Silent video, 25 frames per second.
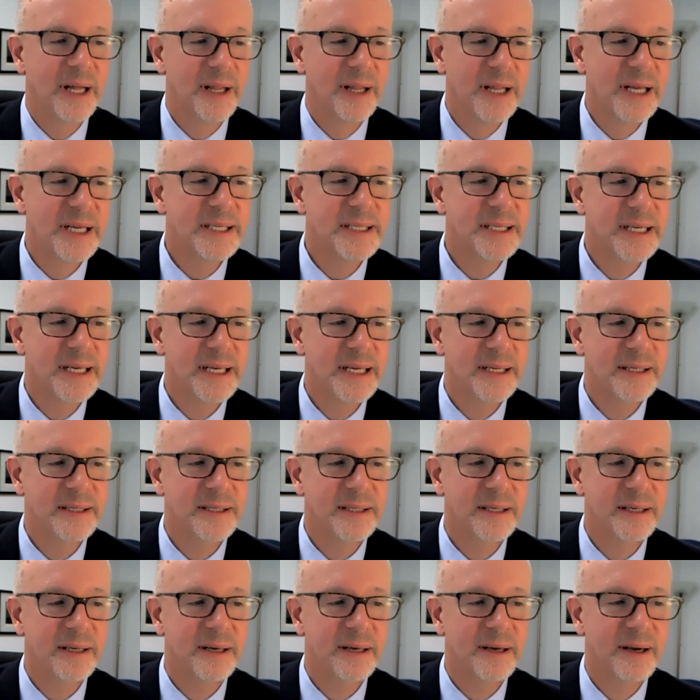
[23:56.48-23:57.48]
this
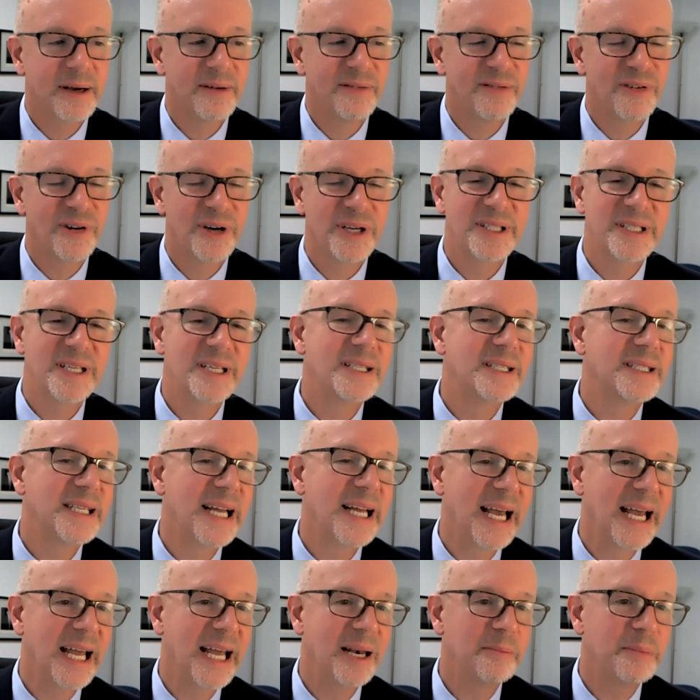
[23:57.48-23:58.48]
is for a
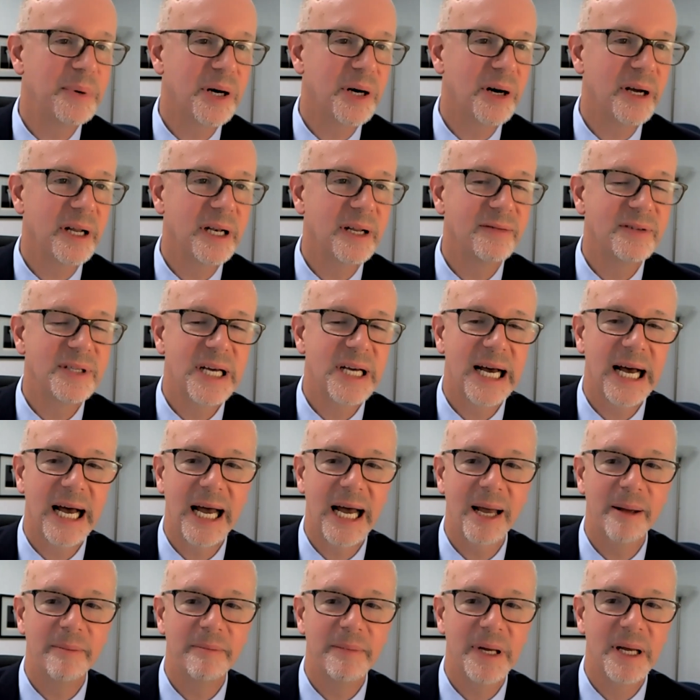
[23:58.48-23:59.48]
sustained period of
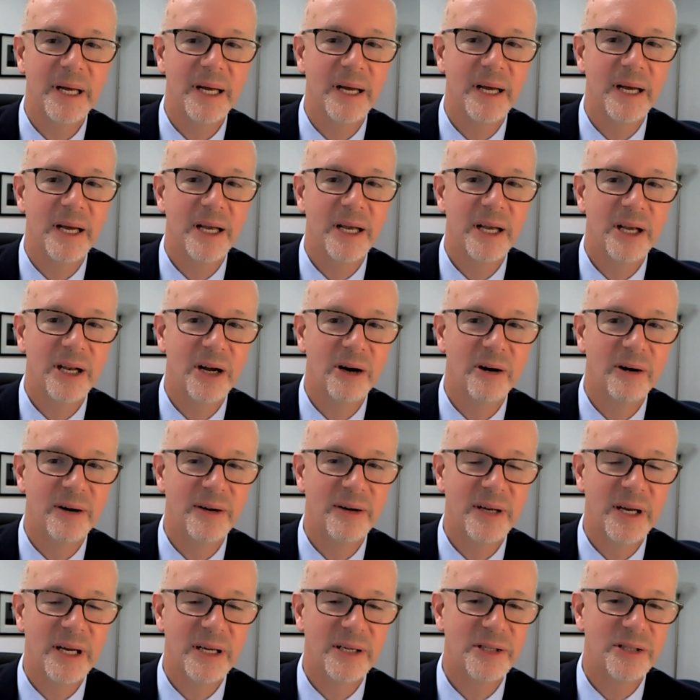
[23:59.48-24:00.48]
time. You know,
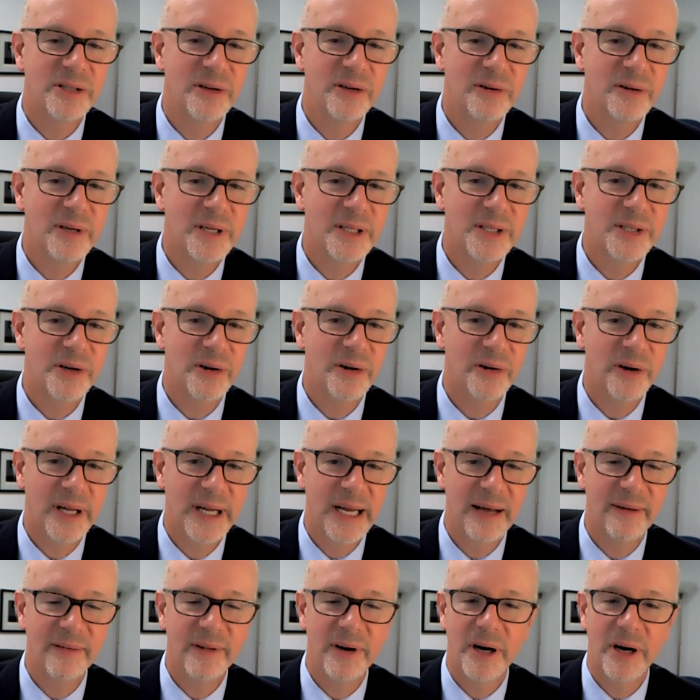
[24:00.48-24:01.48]
a student can certainly
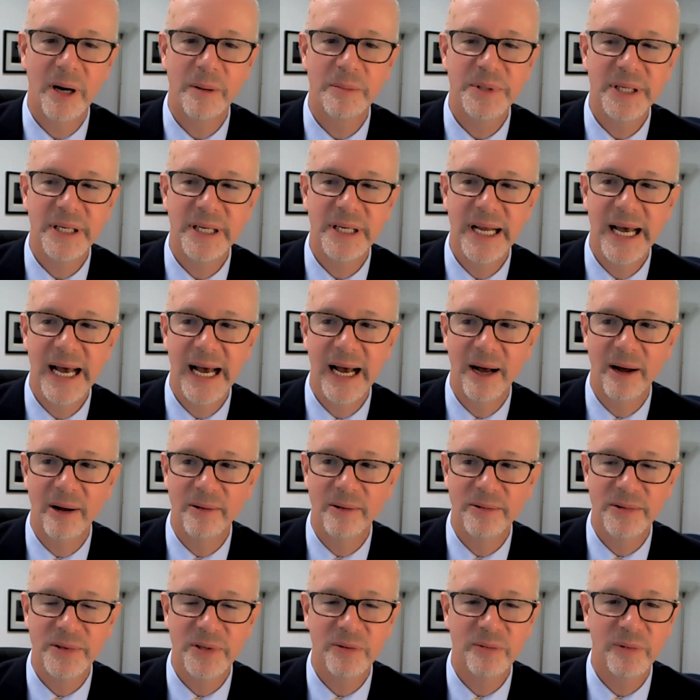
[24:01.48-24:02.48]
have their ups and
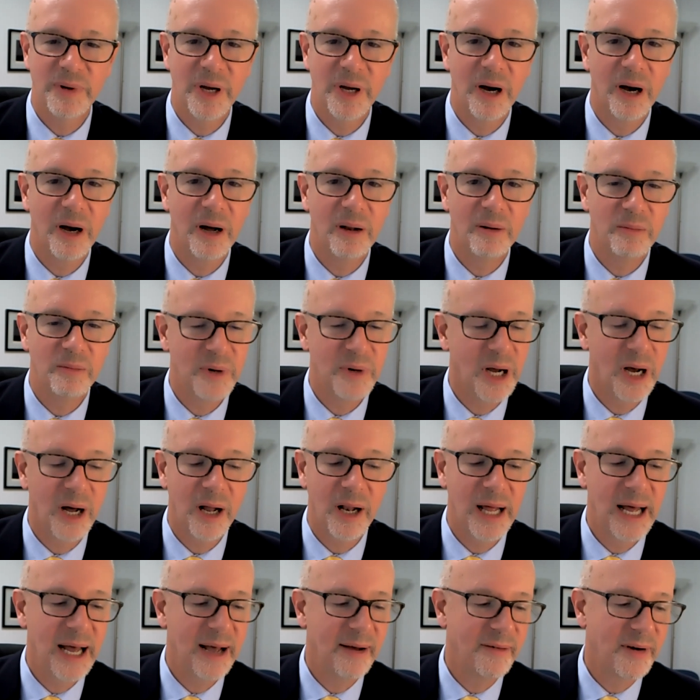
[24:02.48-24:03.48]
downs. We all
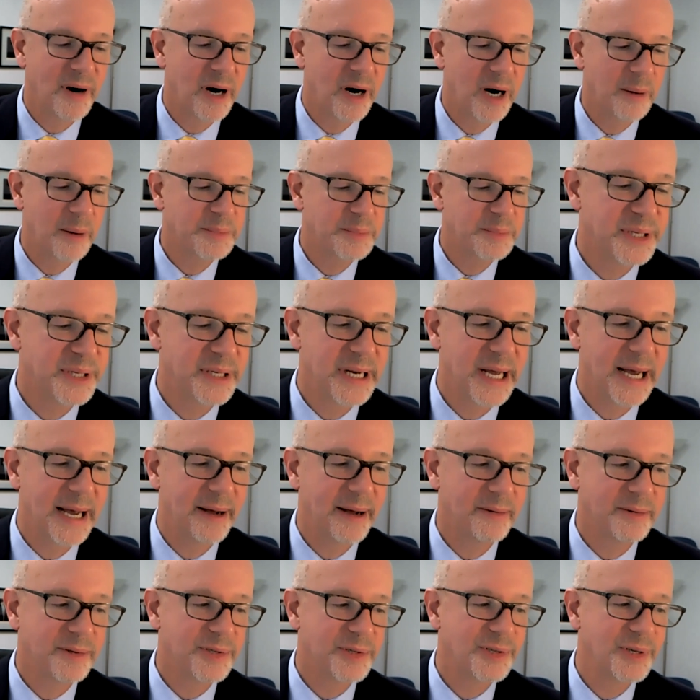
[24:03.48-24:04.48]
have our and
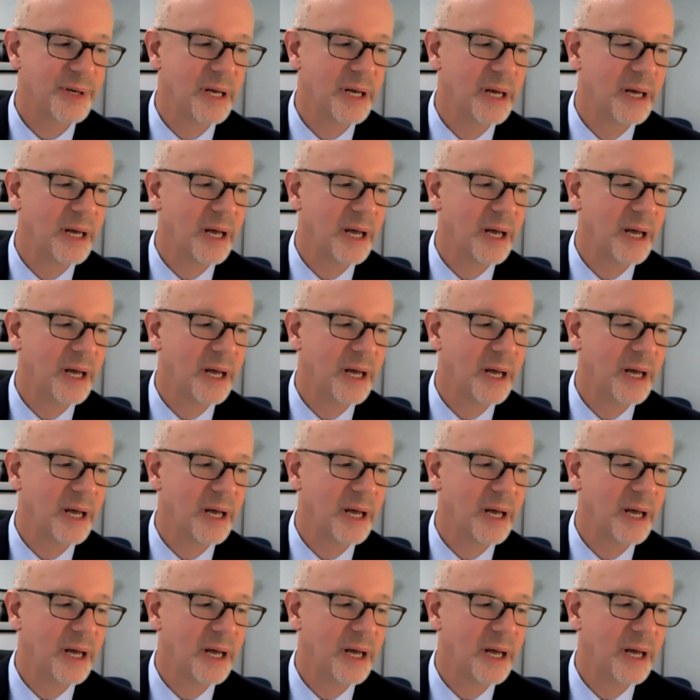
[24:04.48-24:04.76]
downs.